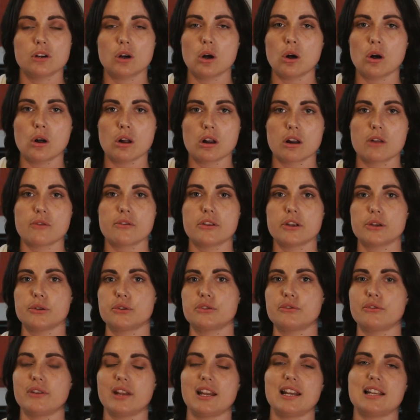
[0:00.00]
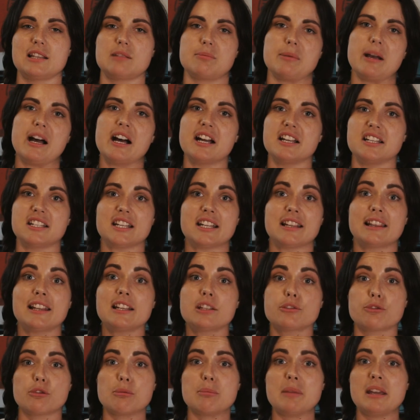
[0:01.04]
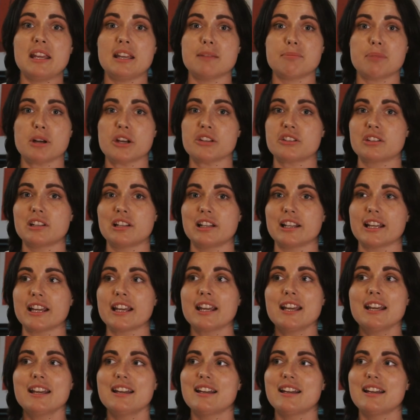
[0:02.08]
all of those feelings behind. At least for me personally.